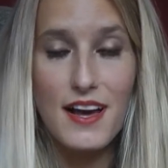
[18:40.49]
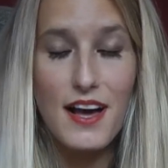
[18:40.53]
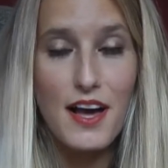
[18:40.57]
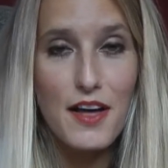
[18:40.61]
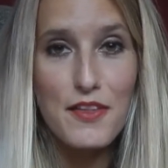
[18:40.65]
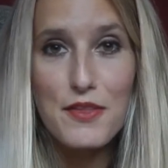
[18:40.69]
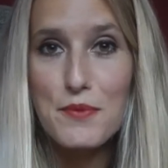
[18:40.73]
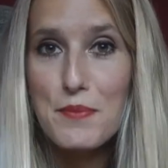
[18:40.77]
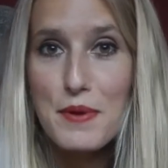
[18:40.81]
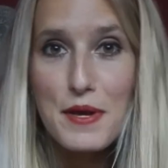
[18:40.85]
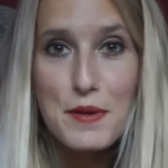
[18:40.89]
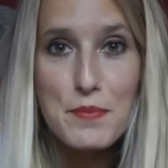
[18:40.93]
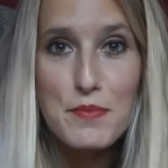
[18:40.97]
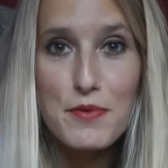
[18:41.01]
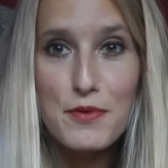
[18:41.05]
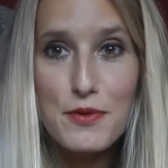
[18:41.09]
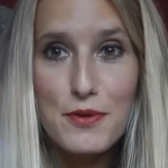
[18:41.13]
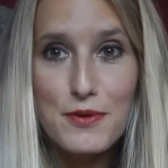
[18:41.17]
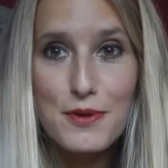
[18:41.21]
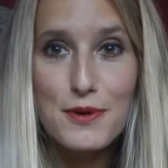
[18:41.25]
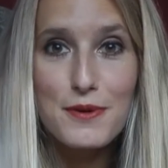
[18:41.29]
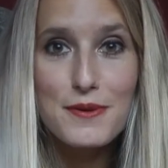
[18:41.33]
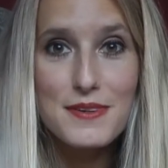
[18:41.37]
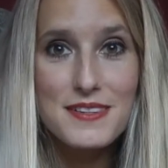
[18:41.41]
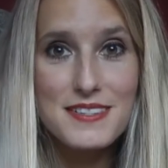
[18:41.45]
other
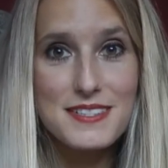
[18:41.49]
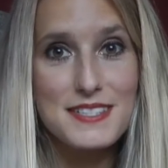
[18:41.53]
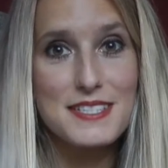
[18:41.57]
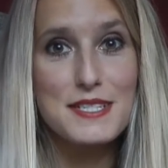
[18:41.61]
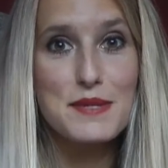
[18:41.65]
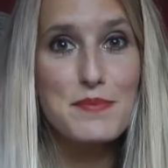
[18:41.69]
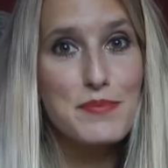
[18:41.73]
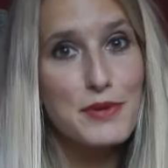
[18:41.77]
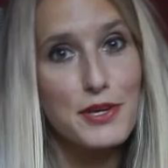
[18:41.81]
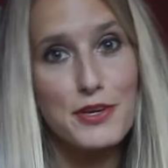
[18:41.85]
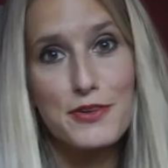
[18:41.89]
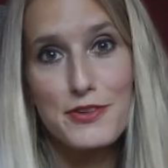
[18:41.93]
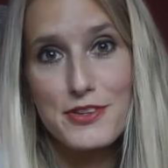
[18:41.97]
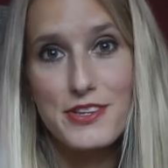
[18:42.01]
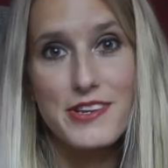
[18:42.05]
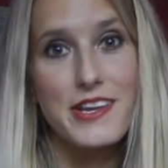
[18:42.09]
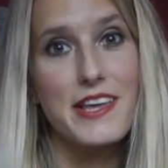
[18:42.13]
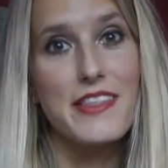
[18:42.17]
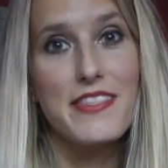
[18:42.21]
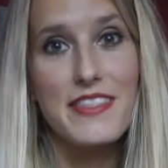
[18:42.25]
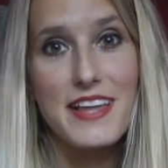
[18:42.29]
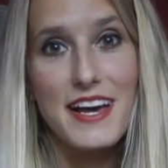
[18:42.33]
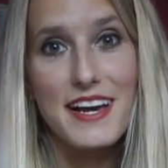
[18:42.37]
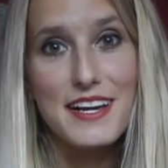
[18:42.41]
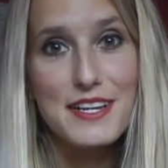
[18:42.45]
people see beauty
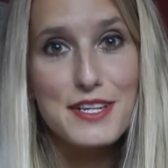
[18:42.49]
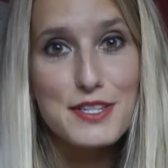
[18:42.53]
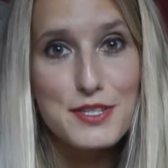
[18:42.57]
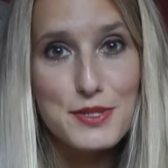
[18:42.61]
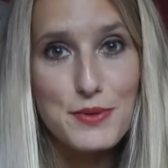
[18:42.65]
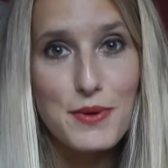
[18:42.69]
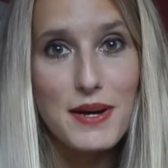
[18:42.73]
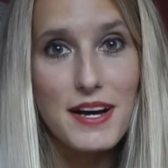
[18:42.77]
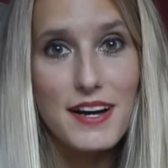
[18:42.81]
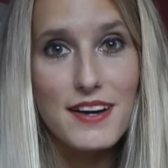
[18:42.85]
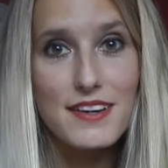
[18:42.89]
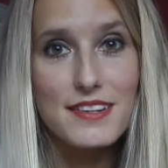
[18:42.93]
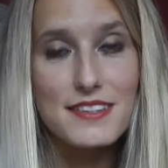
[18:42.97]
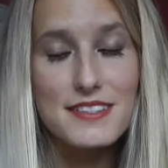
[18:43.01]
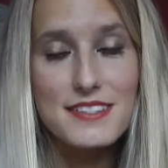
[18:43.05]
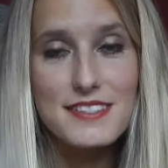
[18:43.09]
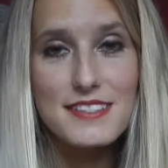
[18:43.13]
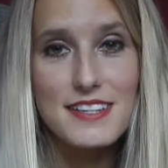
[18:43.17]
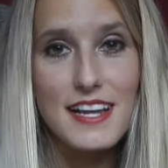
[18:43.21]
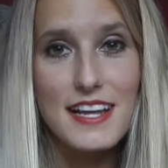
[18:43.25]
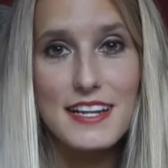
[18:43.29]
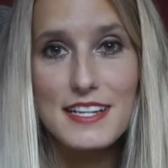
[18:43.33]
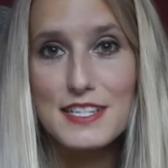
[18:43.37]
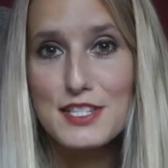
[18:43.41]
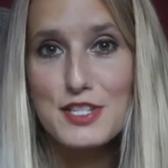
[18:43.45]
in that as well,
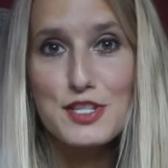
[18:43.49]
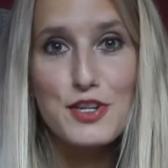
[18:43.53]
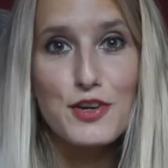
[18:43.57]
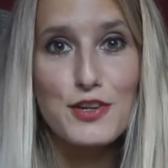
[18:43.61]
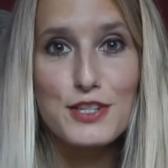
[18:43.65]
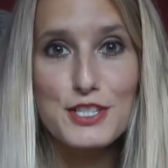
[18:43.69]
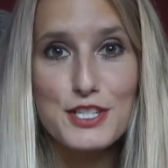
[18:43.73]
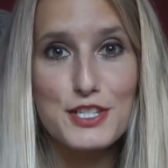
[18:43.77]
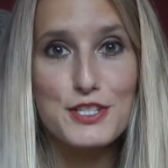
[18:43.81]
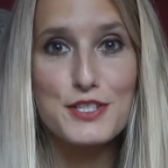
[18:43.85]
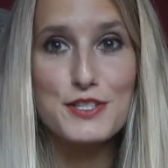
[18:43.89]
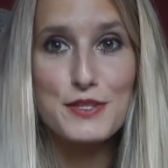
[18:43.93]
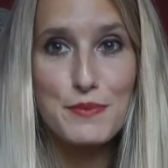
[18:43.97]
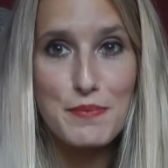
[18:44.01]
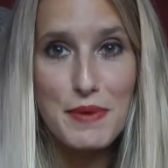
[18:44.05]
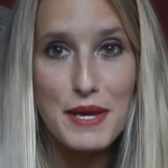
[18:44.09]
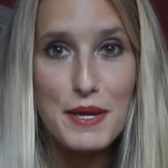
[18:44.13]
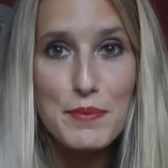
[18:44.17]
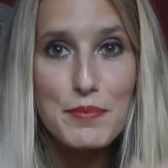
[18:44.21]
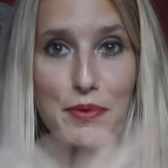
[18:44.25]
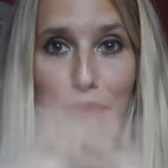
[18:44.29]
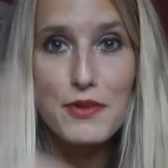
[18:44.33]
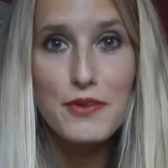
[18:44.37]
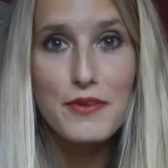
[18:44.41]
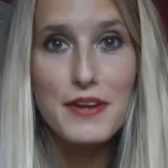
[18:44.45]
and it's not just the
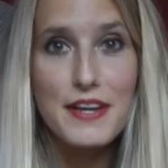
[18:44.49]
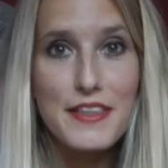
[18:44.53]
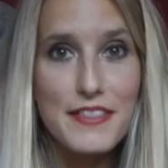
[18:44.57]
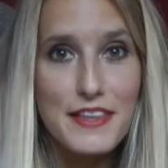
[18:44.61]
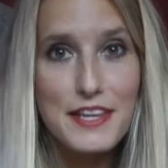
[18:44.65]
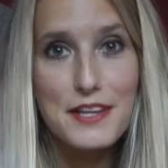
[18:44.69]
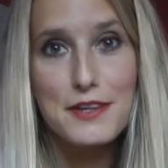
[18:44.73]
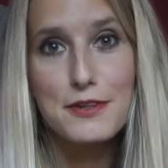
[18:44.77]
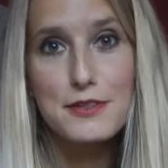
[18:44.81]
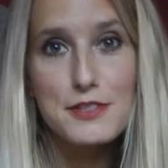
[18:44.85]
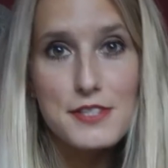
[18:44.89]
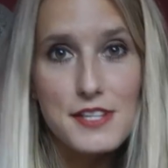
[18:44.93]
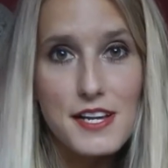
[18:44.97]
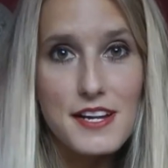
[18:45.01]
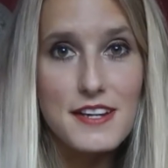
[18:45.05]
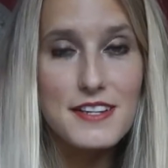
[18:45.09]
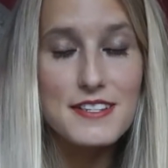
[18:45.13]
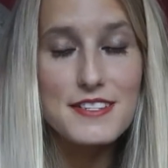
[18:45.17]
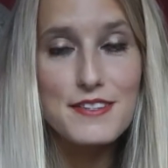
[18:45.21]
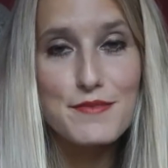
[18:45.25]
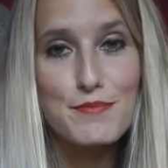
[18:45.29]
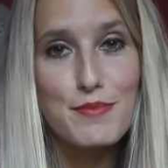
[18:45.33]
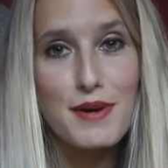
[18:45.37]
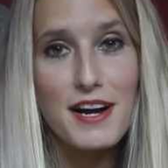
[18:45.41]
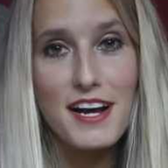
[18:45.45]
people in the
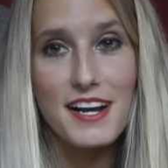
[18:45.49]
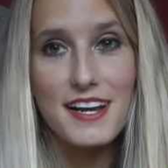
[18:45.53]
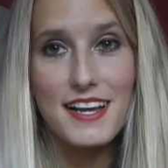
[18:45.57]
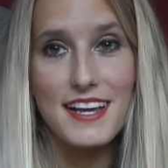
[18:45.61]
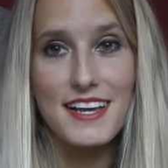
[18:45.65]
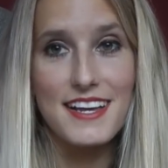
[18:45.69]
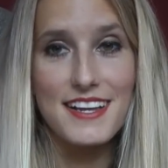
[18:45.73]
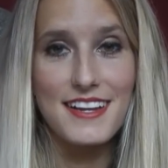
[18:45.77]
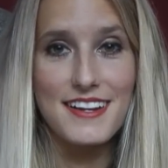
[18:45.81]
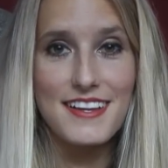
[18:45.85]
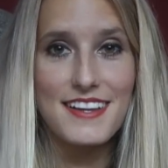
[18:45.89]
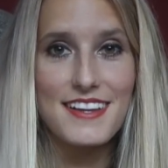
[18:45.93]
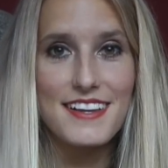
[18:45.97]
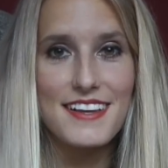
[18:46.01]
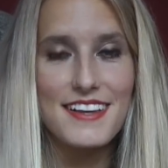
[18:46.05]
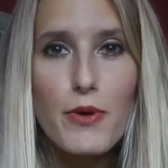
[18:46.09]
alternative bracket.